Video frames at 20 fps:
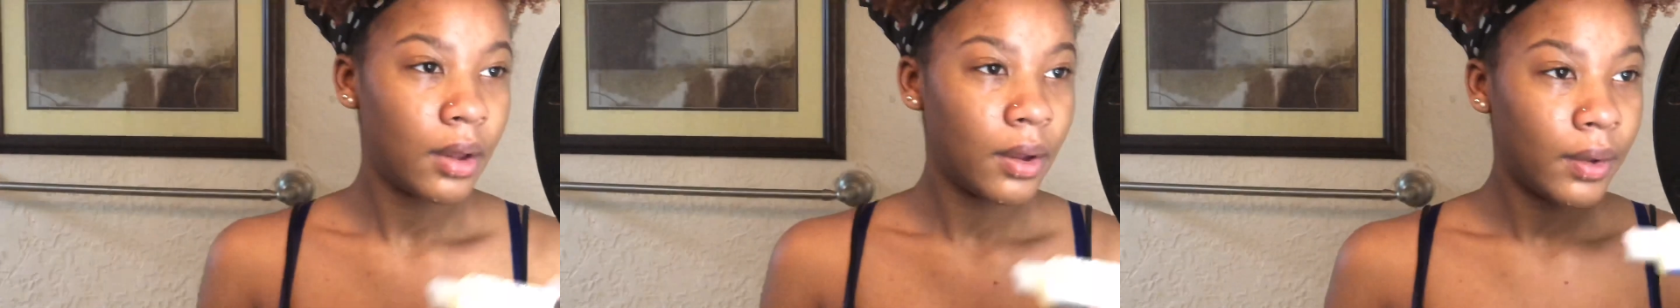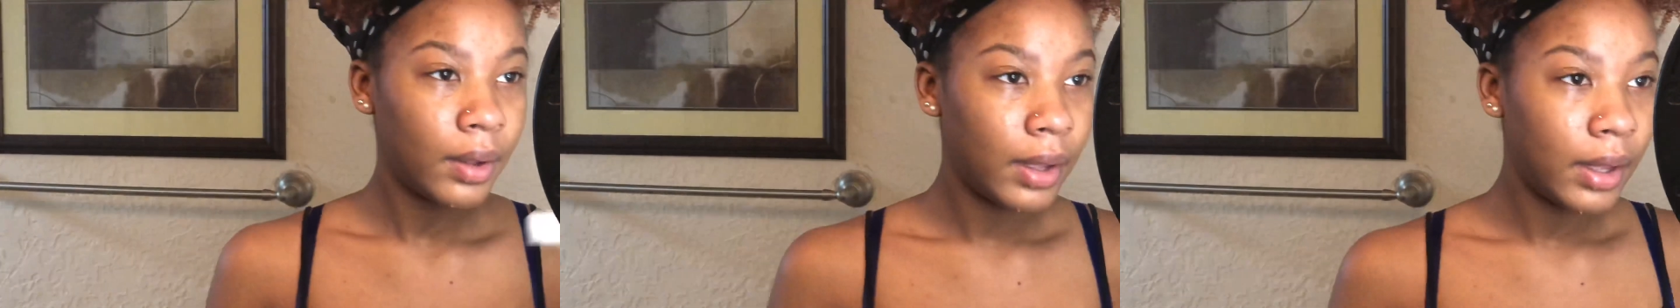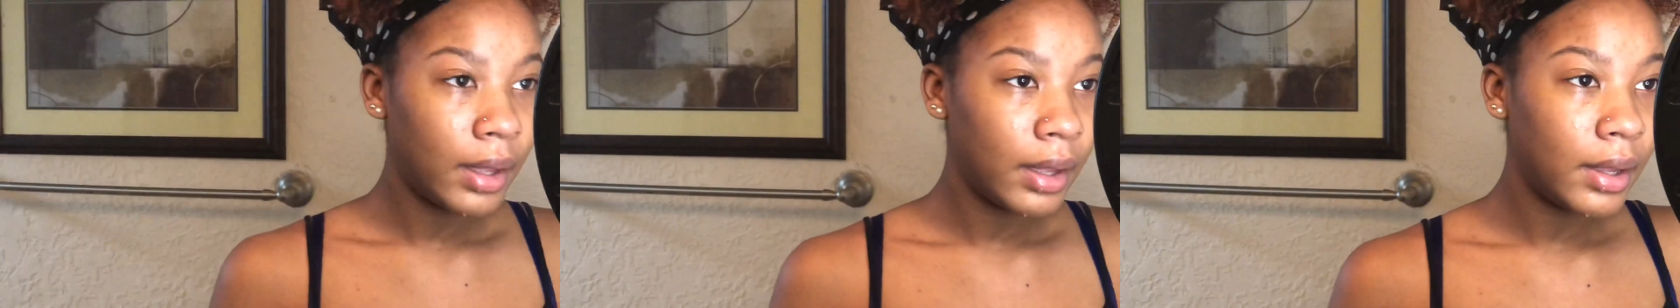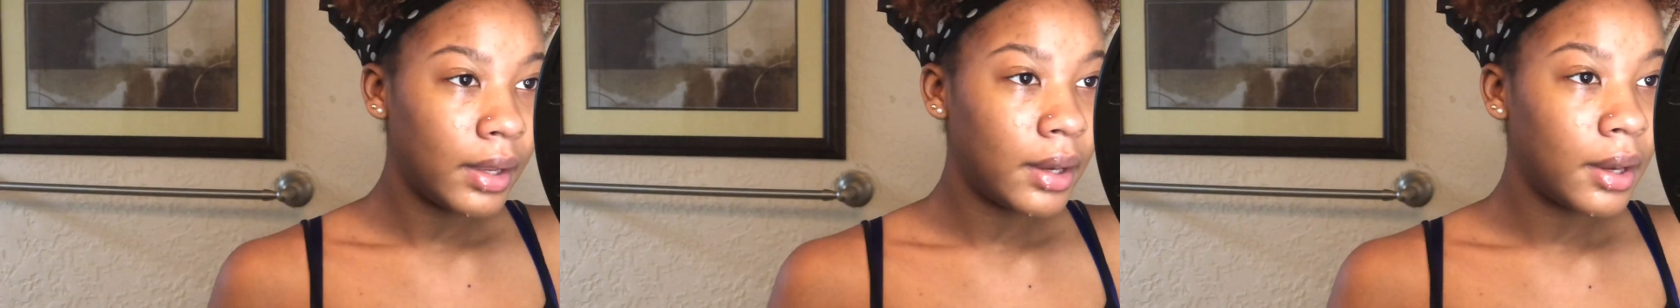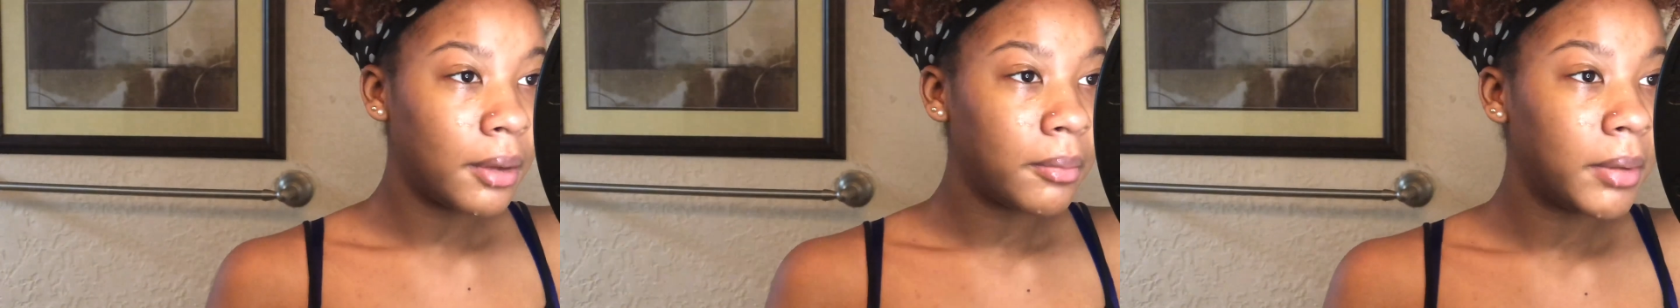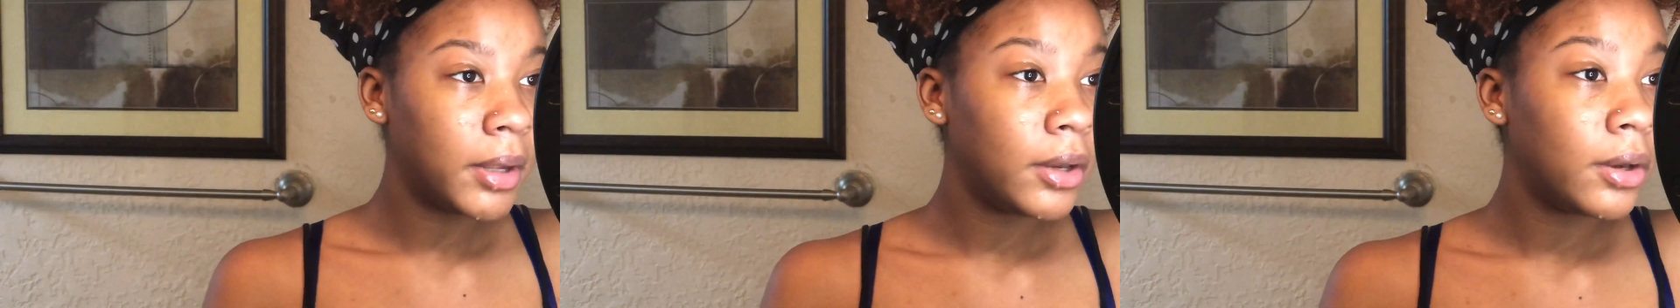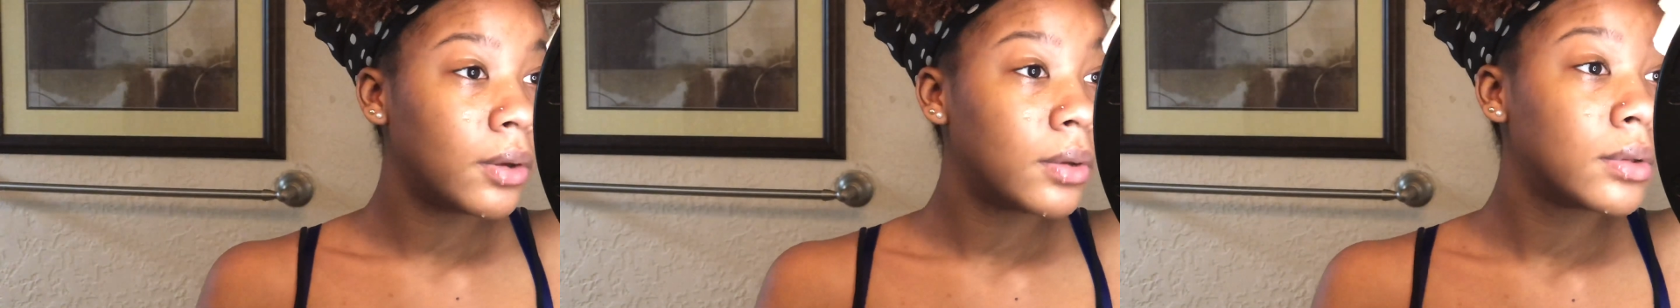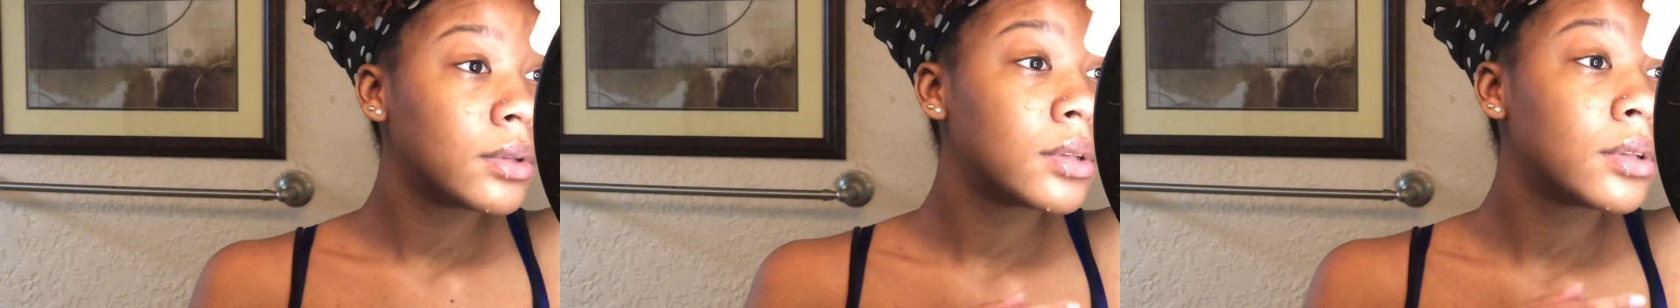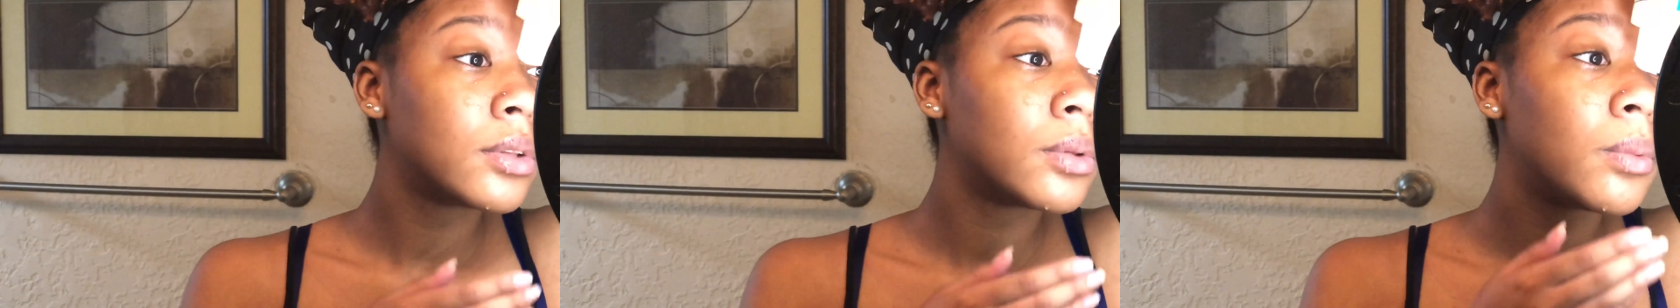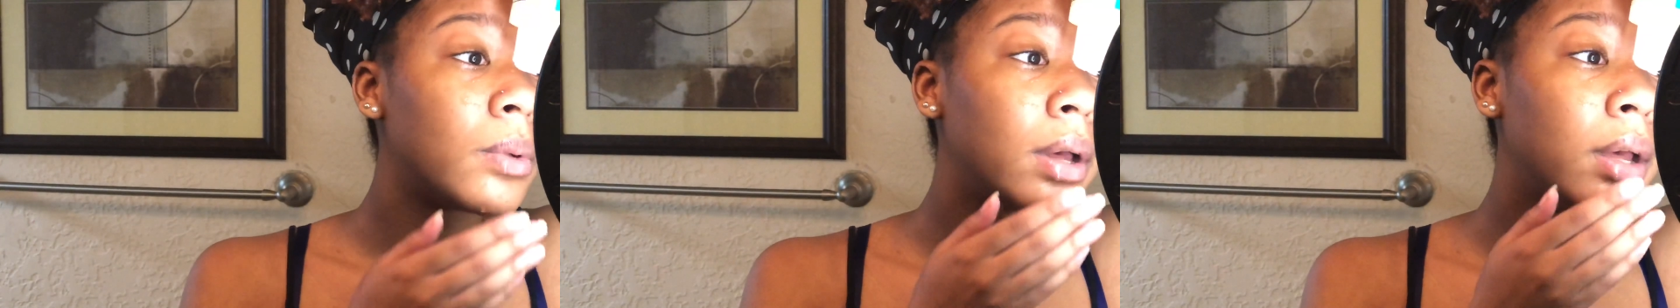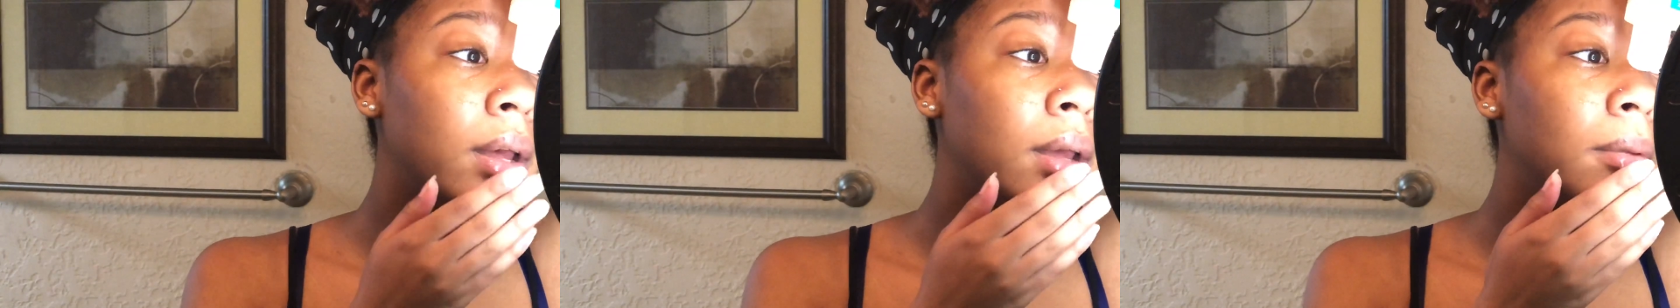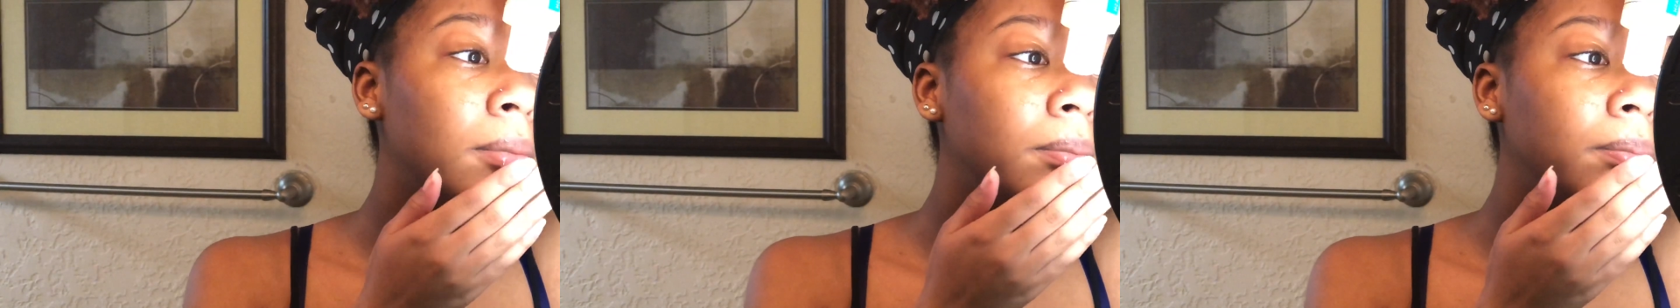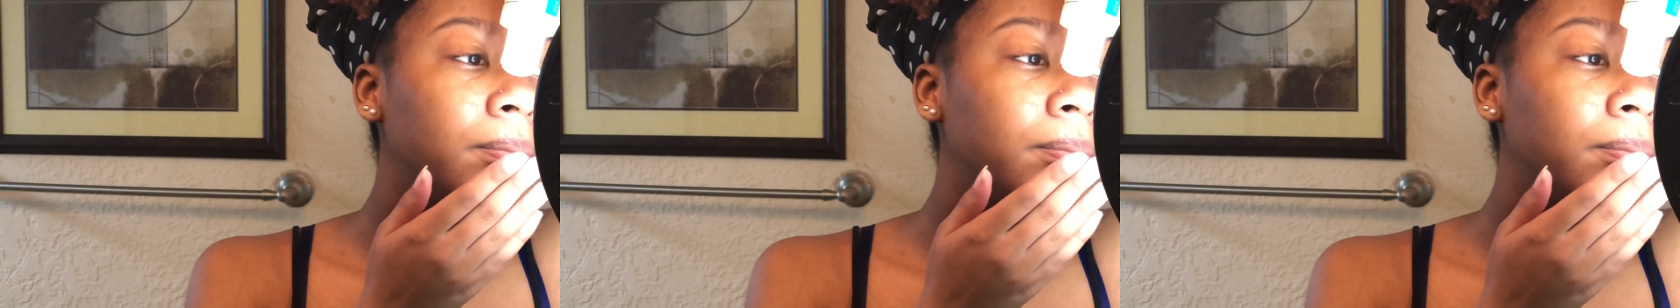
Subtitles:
Okay, now my nose is wet.